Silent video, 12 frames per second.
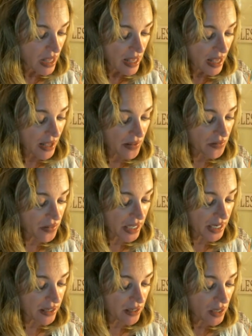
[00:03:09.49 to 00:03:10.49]
And
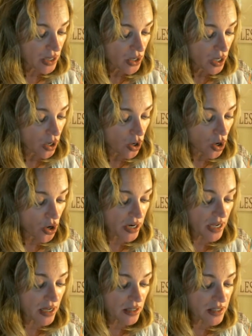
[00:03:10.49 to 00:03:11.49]
then on